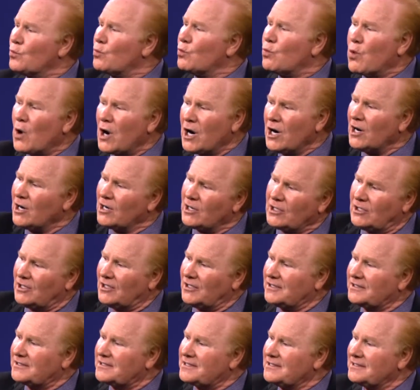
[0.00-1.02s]

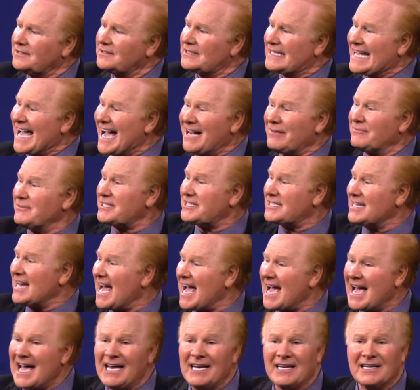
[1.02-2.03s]
world. Galveston
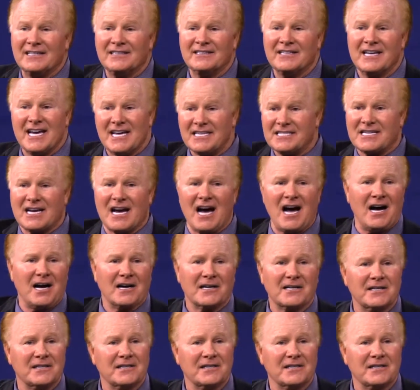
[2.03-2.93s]
Island, Hitchcock,